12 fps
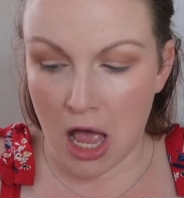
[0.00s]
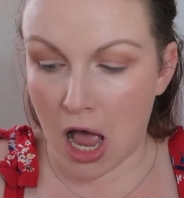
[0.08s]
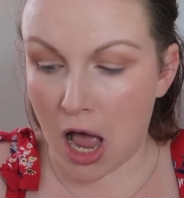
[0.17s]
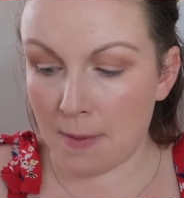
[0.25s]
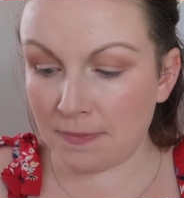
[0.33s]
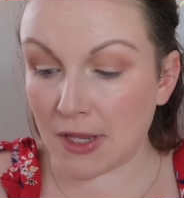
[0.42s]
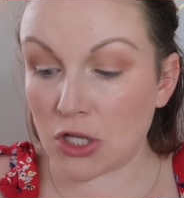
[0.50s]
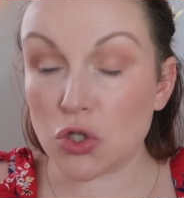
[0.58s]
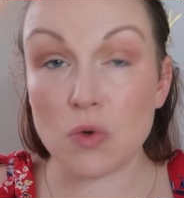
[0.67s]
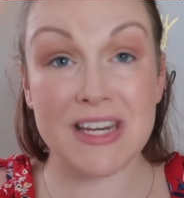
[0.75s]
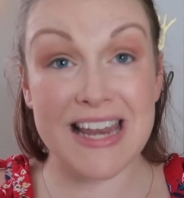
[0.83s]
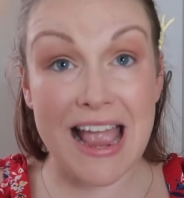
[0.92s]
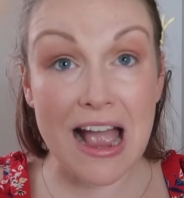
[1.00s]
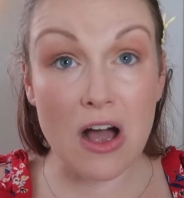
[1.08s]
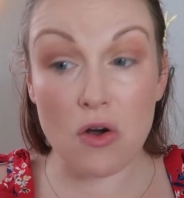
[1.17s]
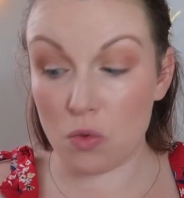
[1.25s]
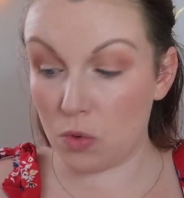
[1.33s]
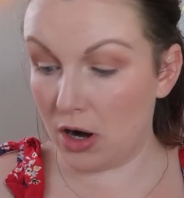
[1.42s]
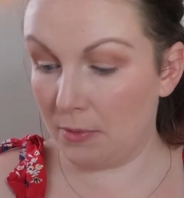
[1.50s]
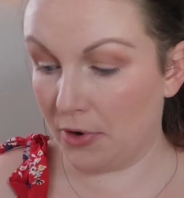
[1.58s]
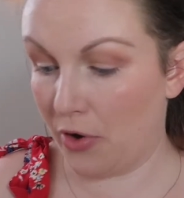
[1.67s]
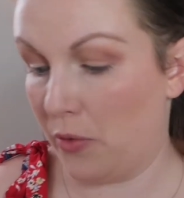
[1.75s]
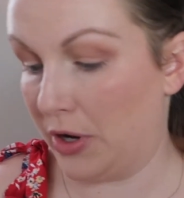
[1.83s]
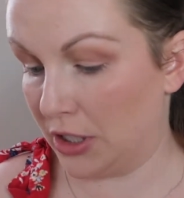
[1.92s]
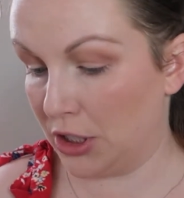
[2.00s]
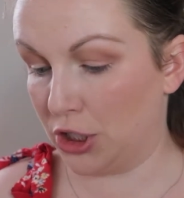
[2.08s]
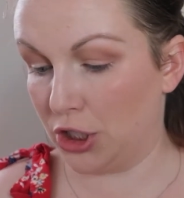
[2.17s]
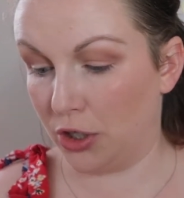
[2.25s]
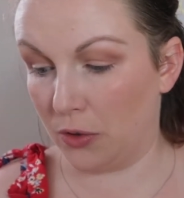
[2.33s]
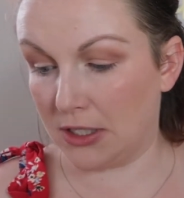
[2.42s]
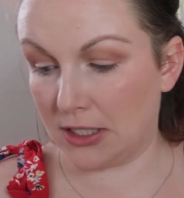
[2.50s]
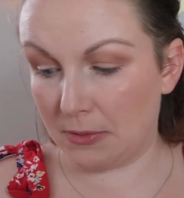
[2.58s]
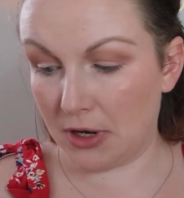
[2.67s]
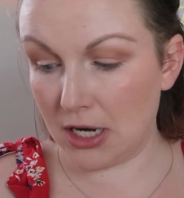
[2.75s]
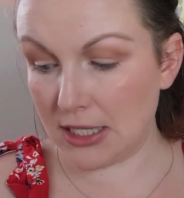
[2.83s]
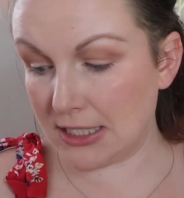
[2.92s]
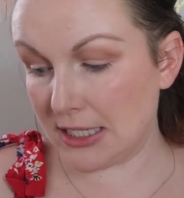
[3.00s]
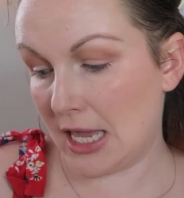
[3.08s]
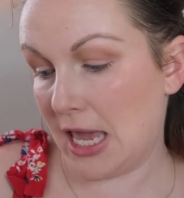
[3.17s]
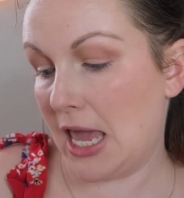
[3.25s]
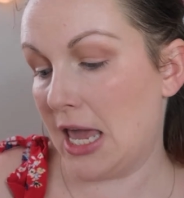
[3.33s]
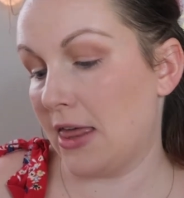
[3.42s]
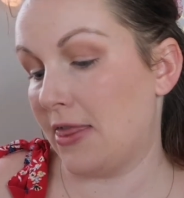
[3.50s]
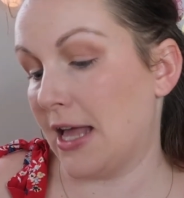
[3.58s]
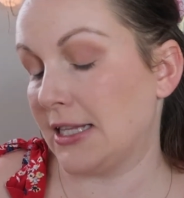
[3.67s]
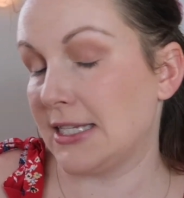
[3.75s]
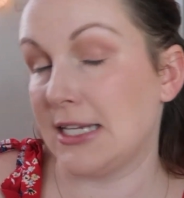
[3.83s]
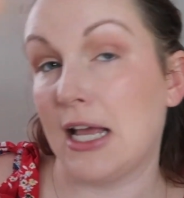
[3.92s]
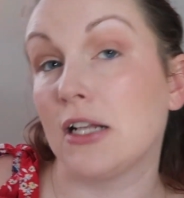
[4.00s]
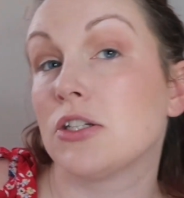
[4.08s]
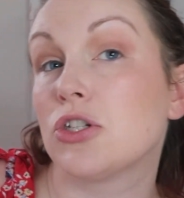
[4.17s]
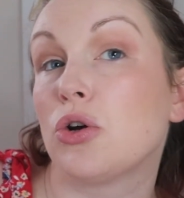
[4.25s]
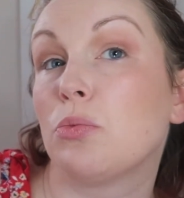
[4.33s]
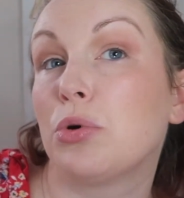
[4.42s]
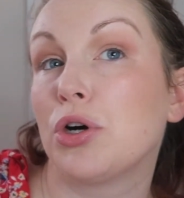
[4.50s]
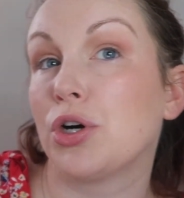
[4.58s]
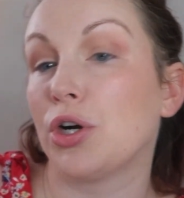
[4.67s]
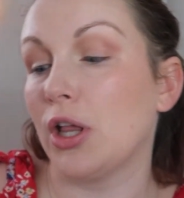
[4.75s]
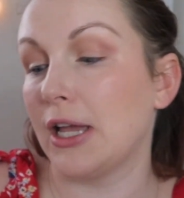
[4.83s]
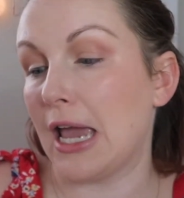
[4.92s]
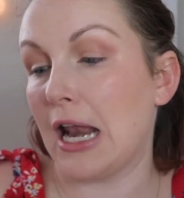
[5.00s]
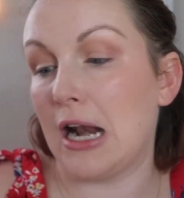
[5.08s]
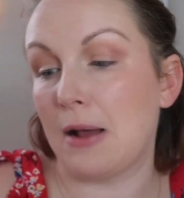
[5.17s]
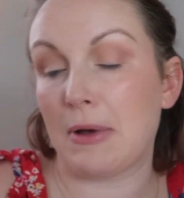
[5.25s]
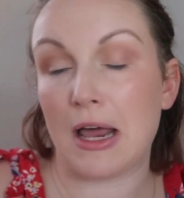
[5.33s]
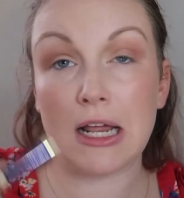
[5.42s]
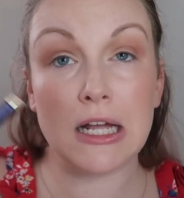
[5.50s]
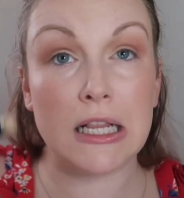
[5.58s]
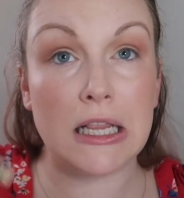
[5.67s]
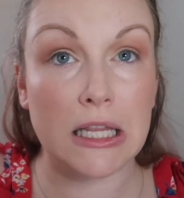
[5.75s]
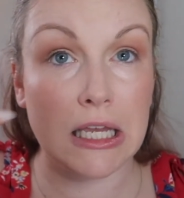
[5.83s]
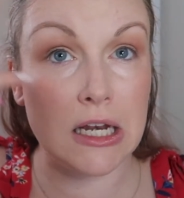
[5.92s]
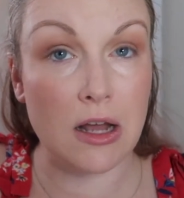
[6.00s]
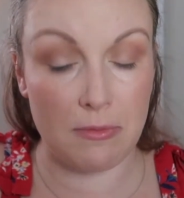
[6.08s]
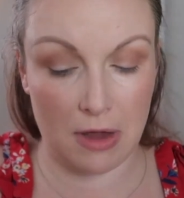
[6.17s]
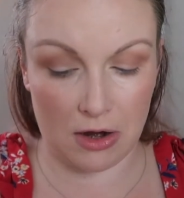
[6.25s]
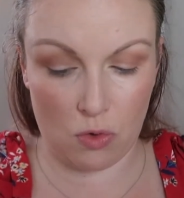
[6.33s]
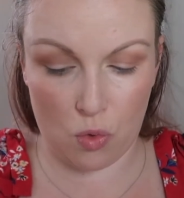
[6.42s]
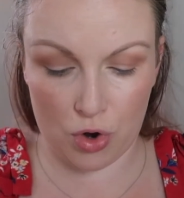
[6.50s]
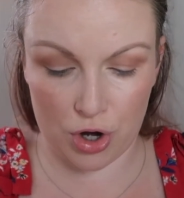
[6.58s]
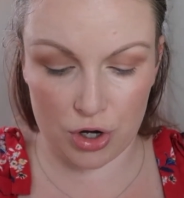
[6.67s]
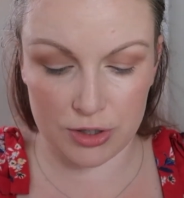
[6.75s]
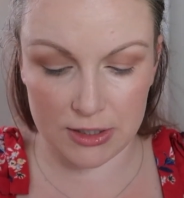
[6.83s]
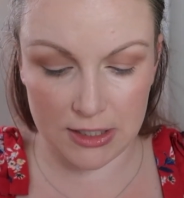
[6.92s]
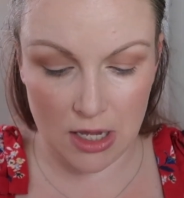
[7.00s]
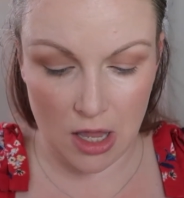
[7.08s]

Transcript: So now what I'm going to do is I'm going to take that Sandstone Pearl again, and I'm going to clean up my corners